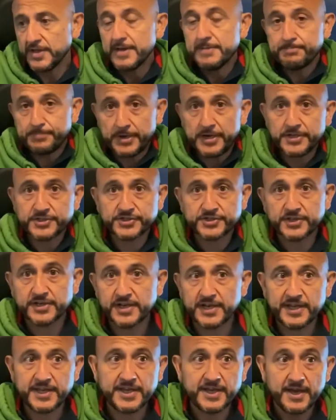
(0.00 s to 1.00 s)

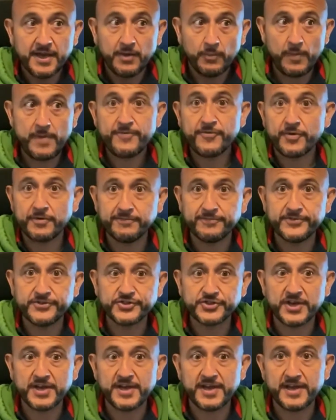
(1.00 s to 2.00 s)
Personally, we've gone for
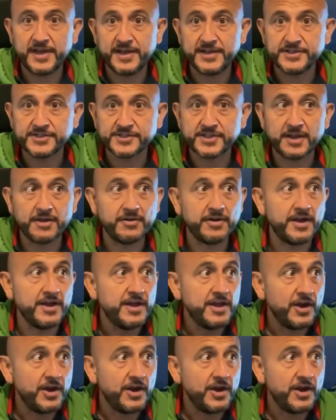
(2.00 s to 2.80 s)
JAA Solar.